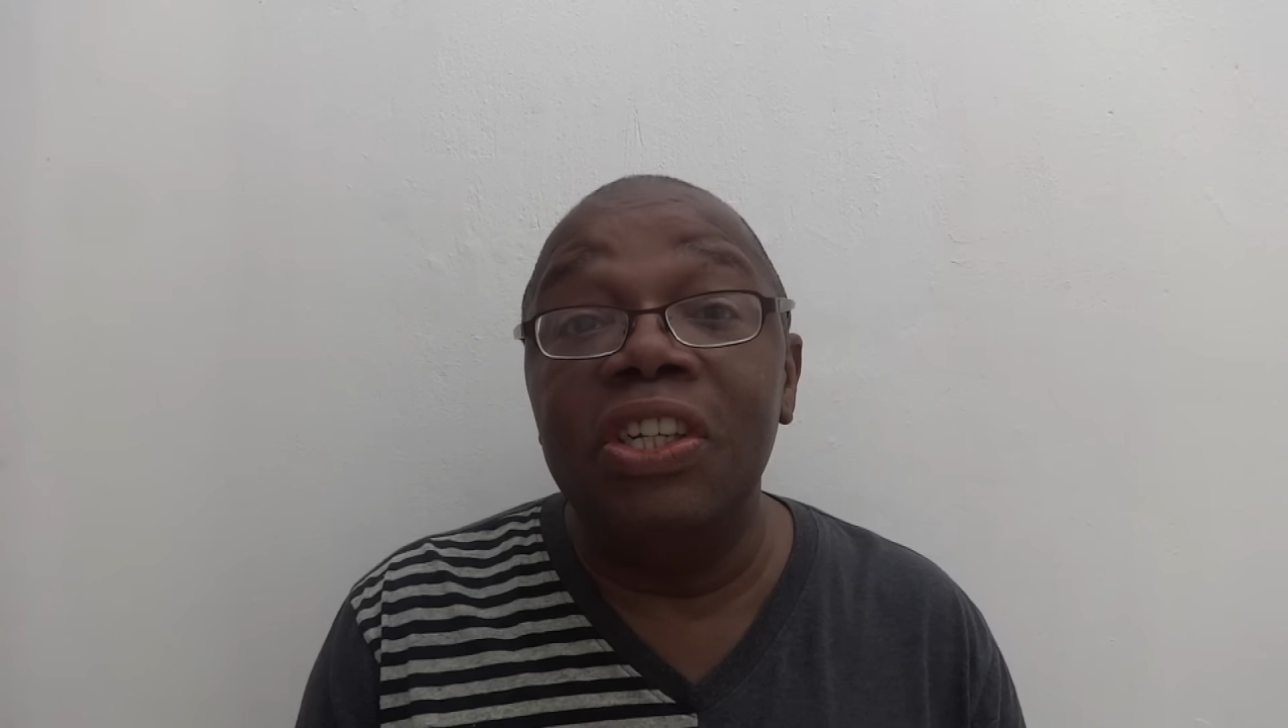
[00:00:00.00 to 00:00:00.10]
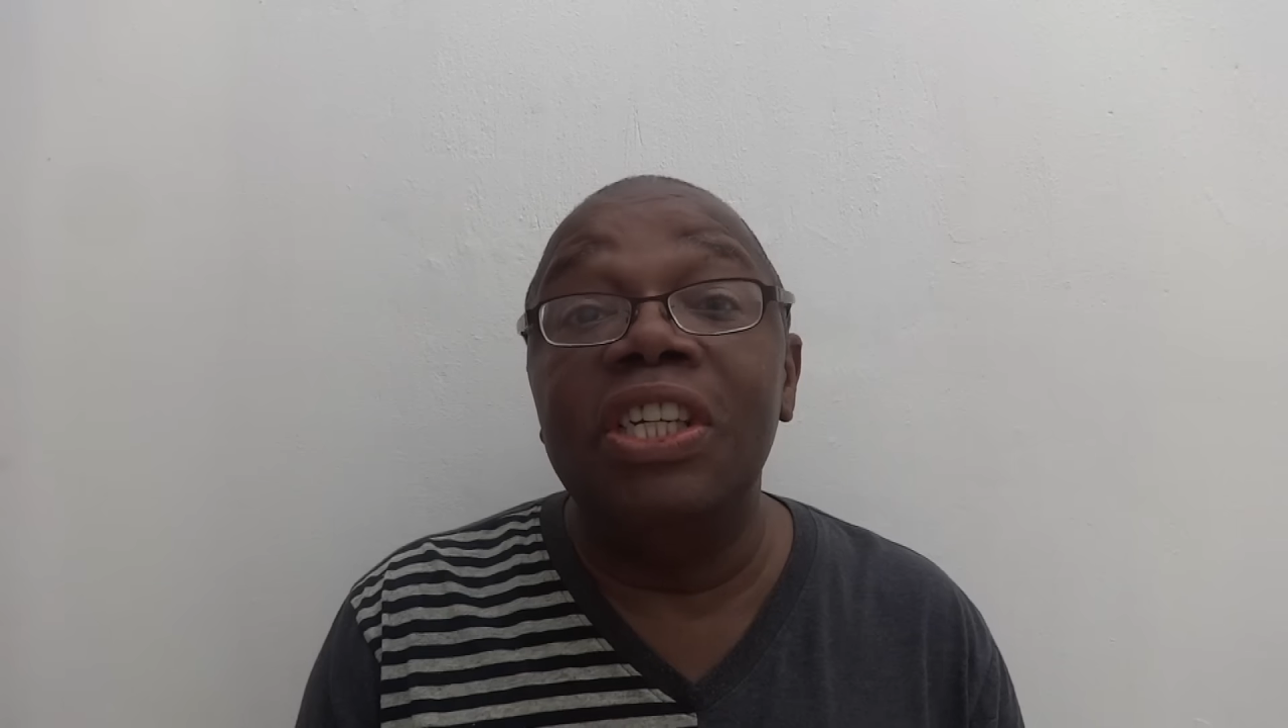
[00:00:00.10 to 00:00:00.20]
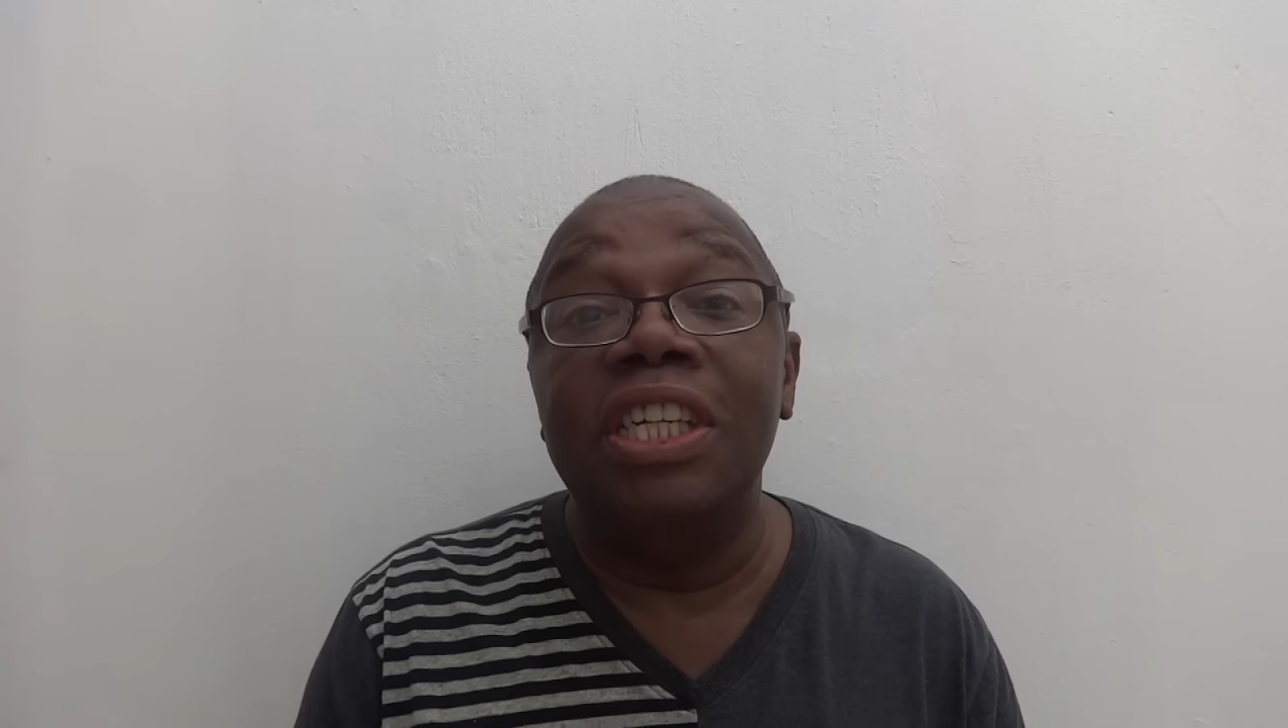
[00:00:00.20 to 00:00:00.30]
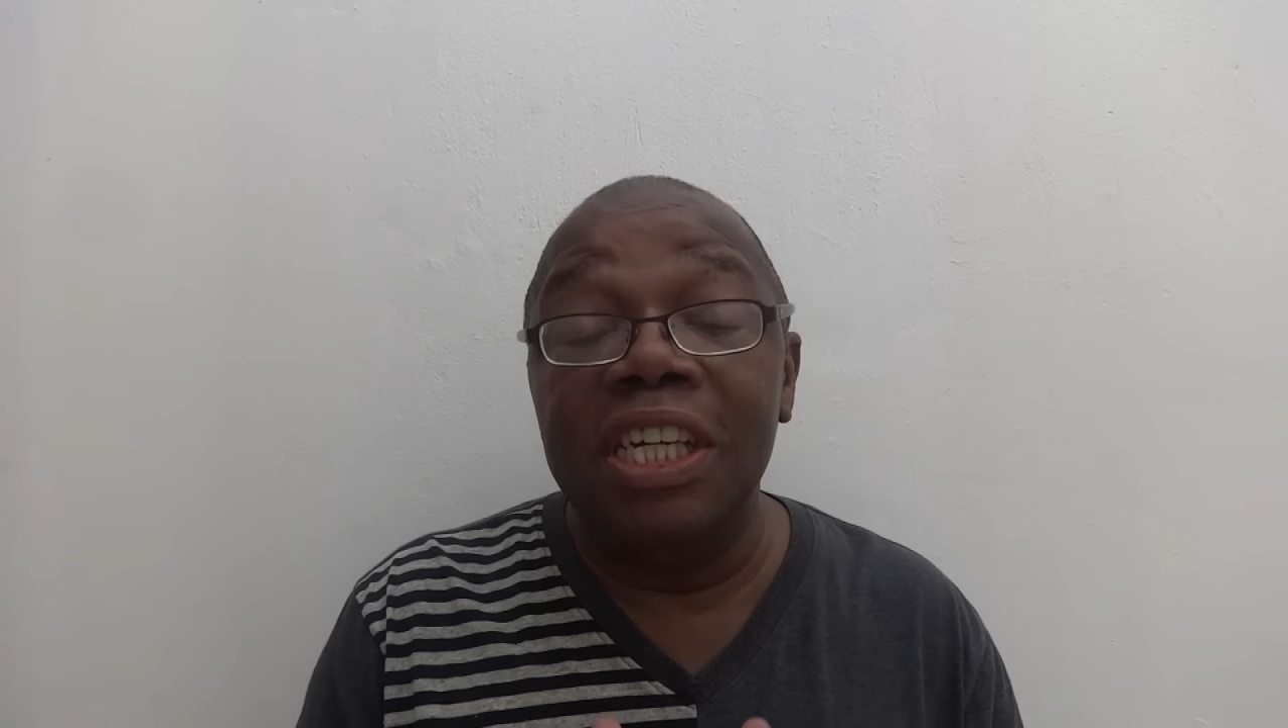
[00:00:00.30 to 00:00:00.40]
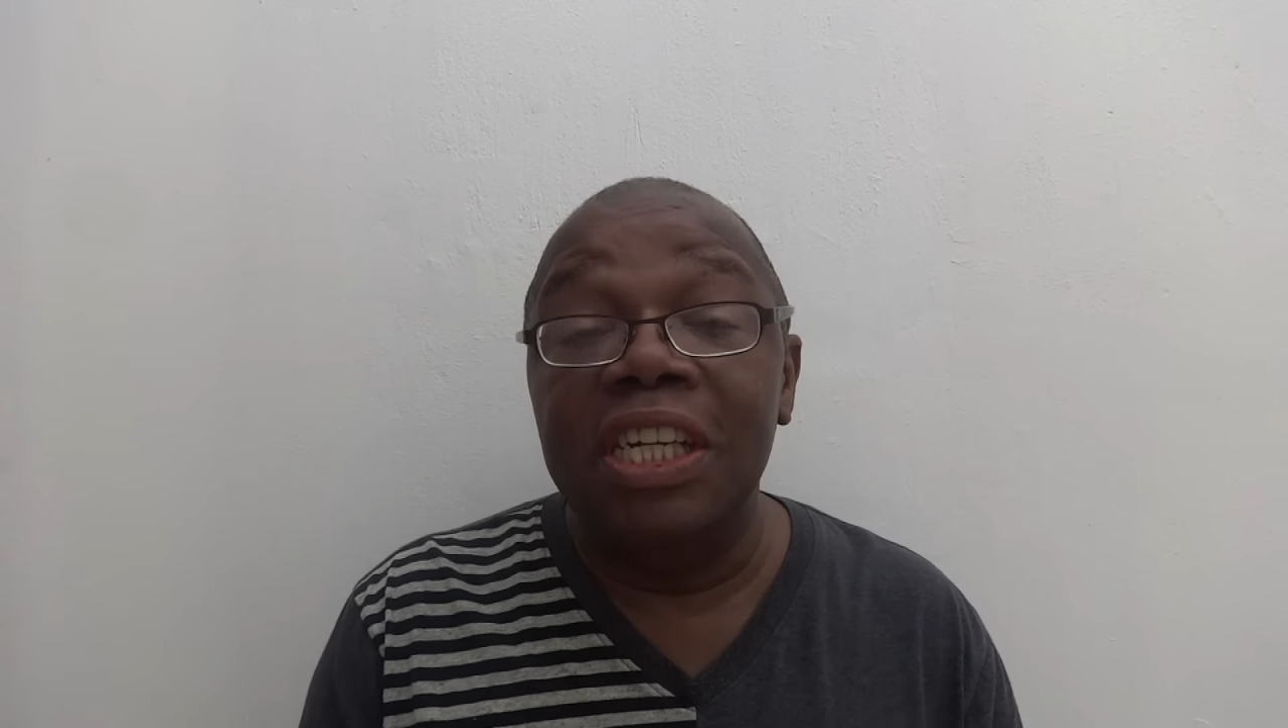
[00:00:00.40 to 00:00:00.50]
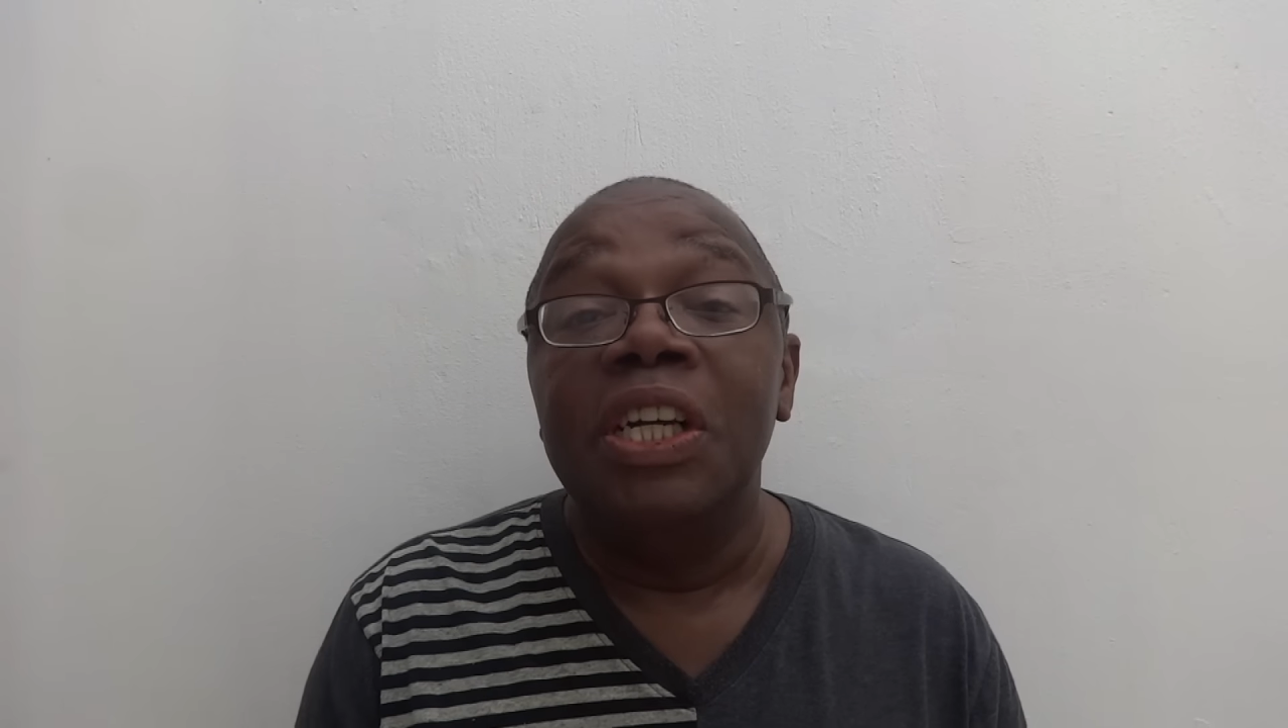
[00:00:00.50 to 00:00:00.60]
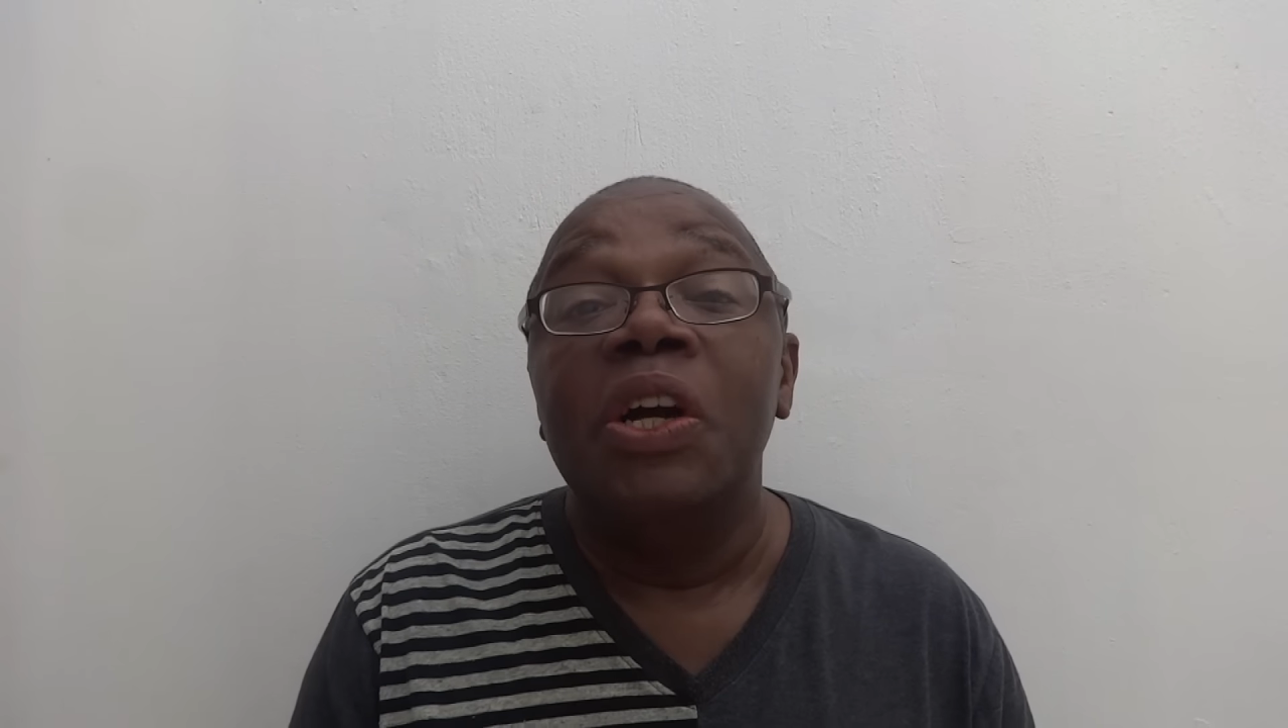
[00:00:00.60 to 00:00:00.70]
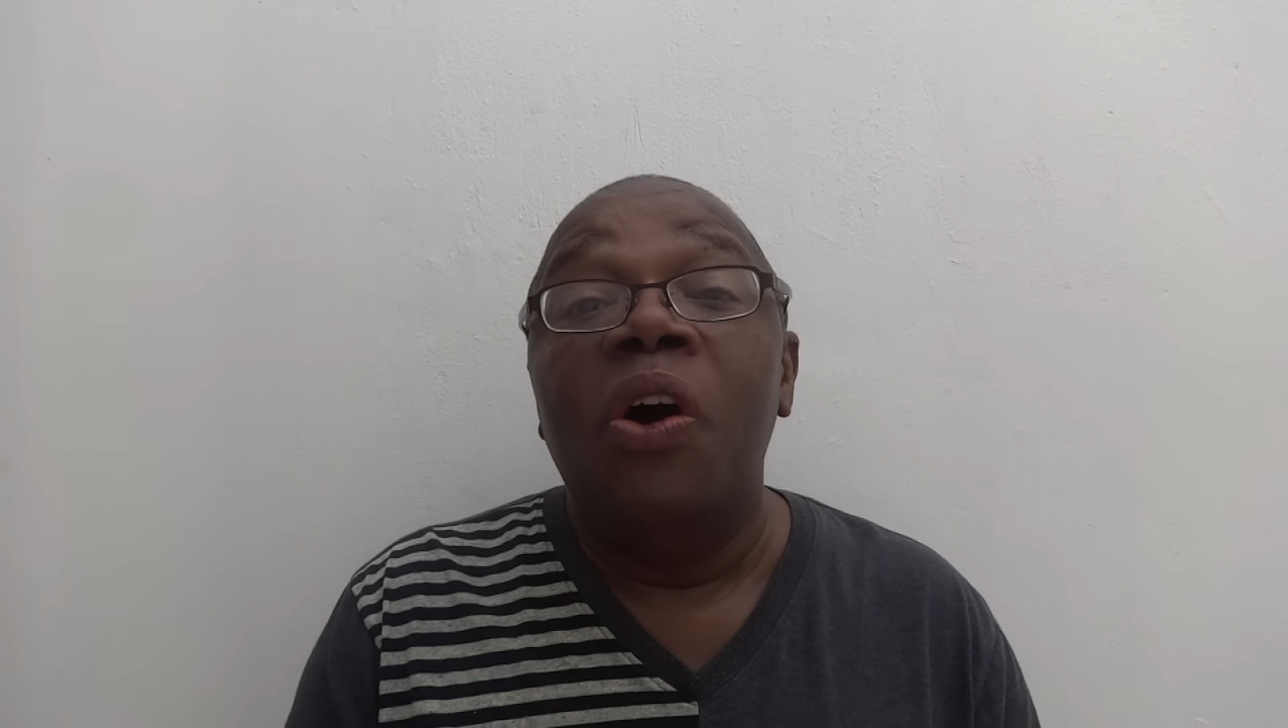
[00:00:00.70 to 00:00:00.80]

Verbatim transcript: you get